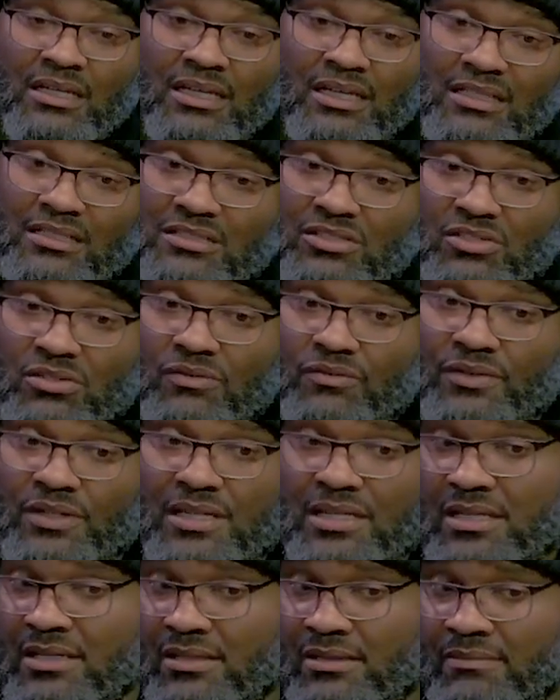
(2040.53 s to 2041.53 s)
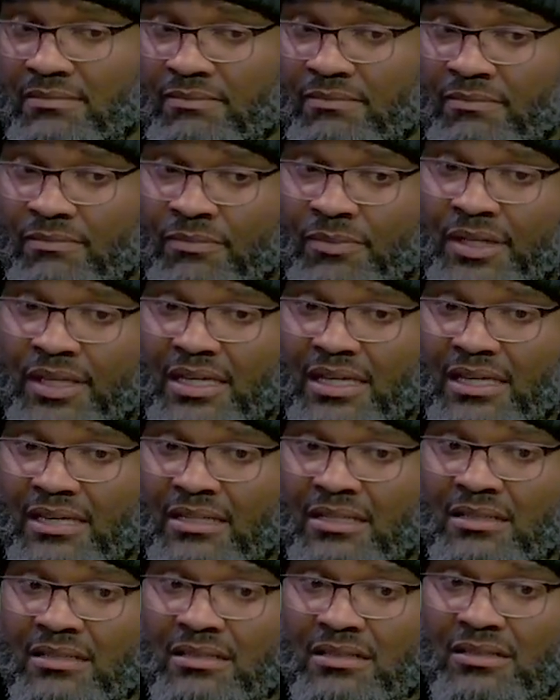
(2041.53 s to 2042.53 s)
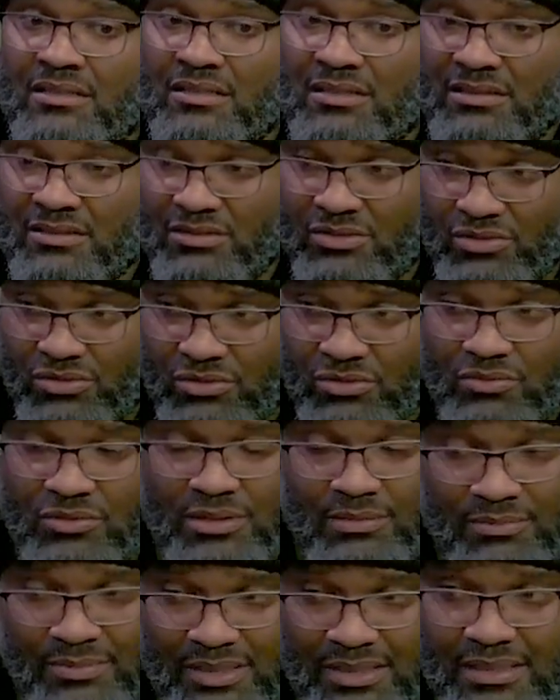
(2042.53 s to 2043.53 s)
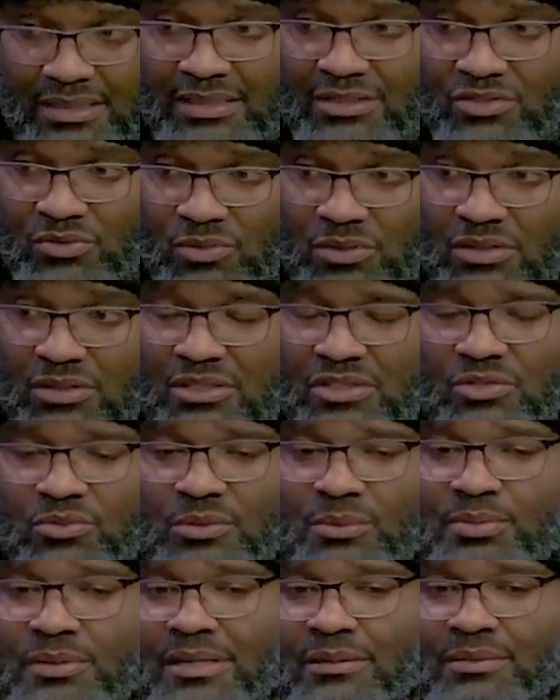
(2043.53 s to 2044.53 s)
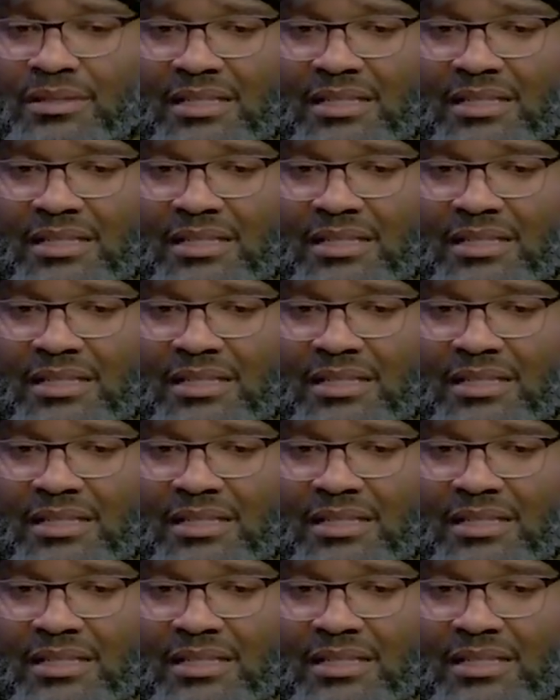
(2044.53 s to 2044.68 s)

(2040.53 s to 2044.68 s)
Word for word: And so for him, and you and me as well, because we probably